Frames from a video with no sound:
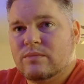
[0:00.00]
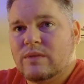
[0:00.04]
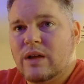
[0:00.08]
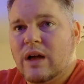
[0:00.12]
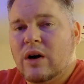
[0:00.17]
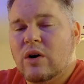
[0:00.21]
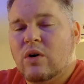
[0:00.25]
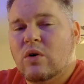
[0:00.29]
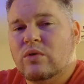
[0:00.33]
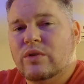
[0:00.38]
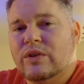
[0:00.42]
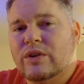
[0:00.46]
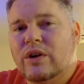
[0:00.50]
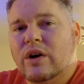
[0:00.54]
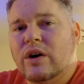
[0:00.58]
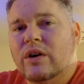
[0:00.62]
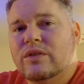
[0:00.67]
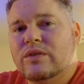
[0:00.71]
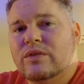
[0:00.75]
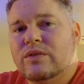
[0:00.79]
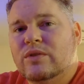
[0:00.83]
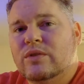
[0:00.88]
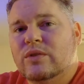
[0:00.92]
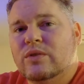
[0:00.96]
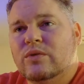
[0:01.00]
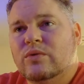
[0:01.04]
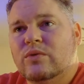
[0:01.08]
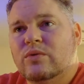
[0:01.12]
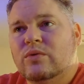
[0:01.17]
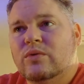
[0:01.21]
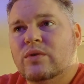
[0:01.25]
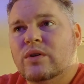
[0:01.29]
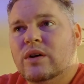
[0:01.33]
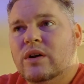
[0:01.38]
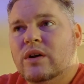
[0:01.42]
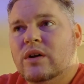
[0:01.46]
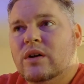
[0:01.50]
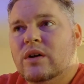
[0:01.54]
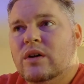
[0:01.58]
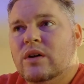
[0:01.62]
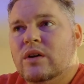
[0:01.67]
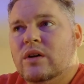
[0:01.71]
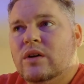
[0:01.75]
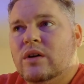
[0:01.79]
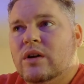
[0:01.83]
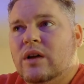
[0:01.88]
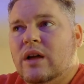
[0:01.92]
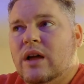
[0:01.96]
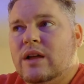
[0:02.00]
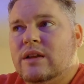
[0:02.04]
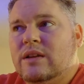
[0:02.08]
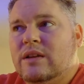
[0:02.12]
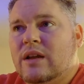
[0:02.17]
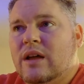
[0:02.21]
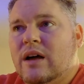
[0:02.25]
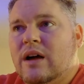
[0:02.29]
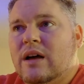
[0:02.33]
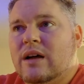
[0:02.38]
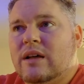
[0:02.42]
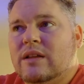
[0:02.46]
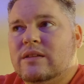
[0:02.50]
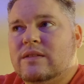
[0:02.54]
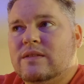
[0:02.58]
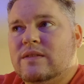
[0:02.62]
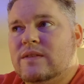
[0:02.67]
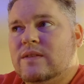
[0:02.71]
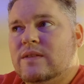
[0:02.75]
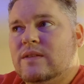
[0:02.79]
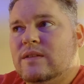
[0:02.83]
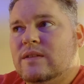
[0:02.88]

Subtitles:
holding on to, and not